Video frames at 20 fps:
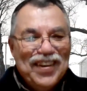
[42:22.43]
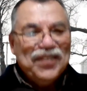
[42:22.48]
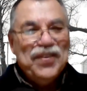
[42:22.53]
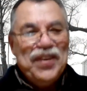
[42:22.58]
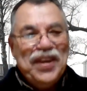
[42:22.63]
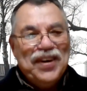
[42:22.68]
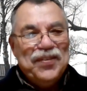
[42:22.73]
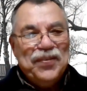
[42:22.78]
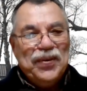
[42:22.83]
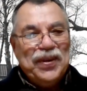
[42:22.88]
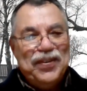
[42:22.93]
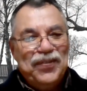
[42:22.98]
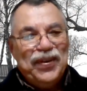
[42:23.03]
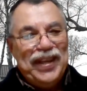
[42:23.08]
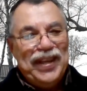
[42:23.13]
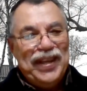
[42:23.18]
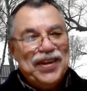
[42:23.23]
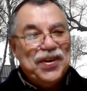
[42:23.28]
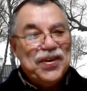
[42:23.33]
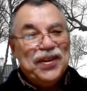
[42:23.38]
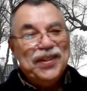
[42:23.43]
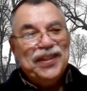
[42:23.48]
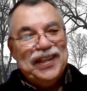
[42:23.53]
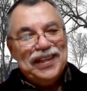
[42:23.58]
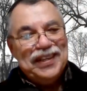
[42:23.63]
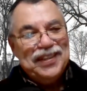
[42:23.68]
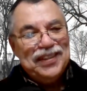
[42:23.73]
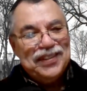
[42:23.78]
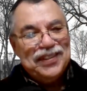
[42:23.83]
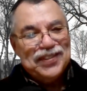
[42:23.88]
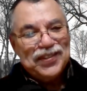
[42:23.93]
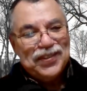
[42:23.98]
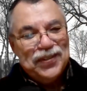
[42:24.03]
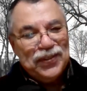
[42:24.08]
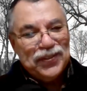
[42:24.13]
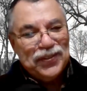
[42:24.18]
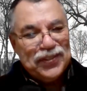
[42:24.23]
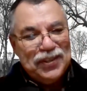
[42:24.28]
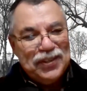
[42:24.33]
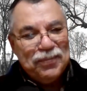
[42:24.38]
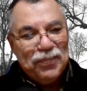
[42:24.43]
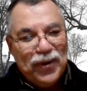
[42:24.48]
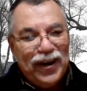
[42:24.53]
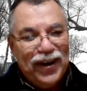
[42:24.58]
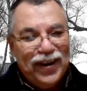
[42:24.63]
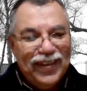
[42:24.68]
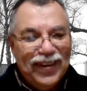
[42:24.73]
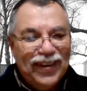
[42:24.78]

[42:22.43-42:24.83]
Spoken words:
We go to the Indian school somewhere